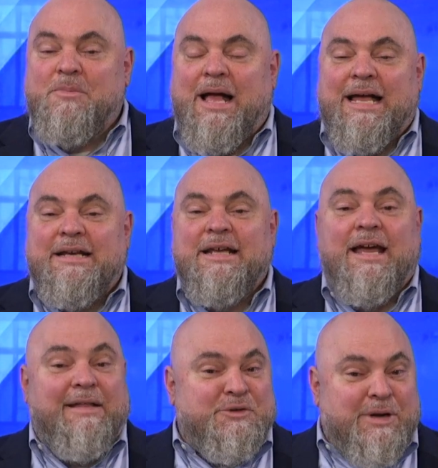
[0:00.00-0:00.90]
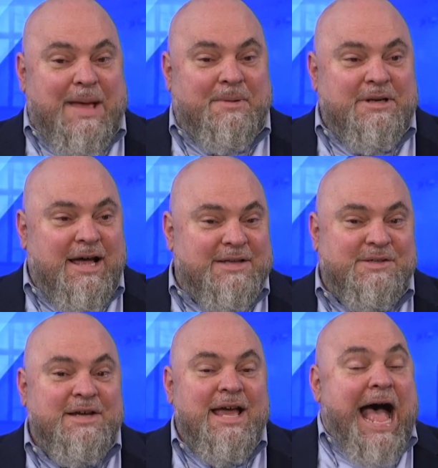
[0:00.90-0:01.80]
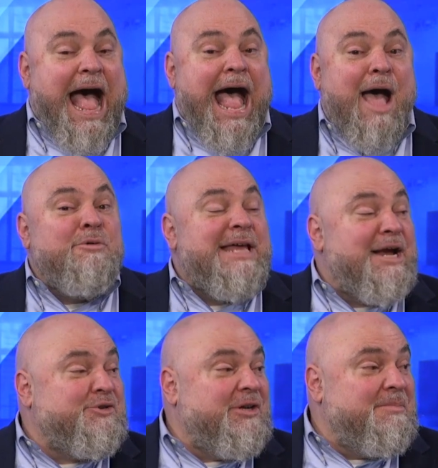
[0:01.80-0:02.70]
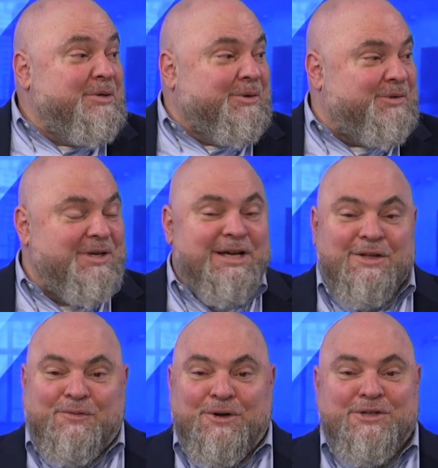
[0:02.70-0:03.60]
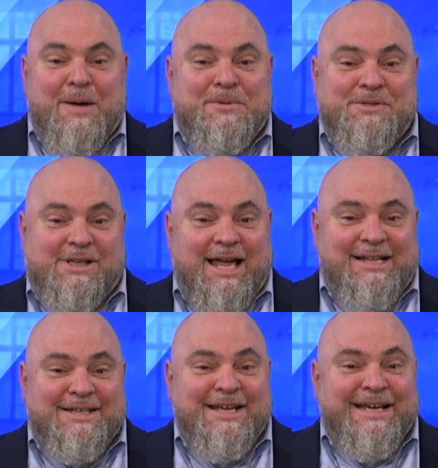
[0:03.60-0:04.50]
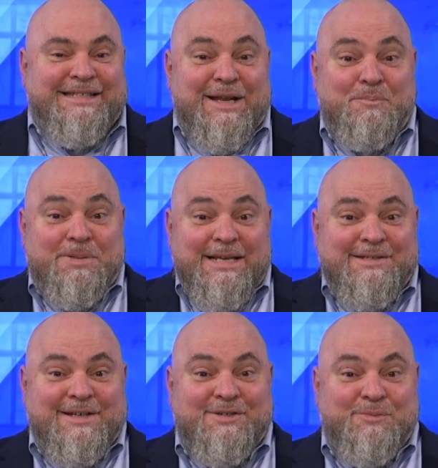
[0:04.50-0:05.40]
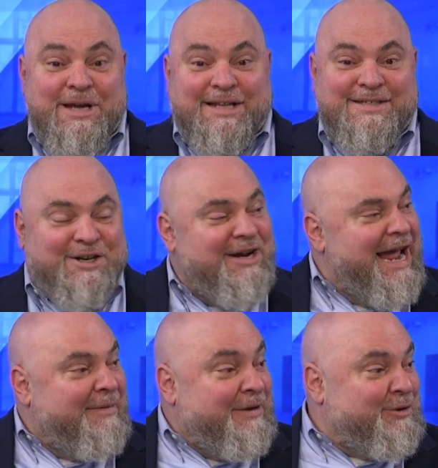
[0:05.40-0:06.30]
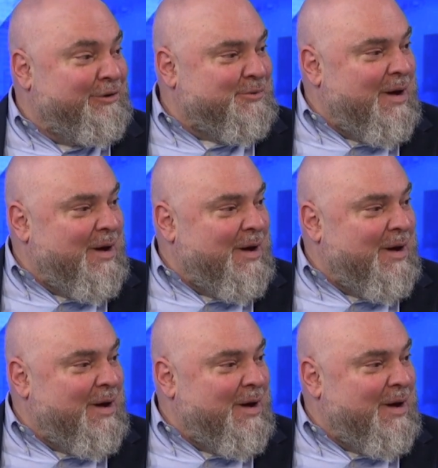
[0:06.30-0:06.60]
mind, and that's what happened to us. I was actually amused. The first couple of slides, it said, "Please reconsider," and they told us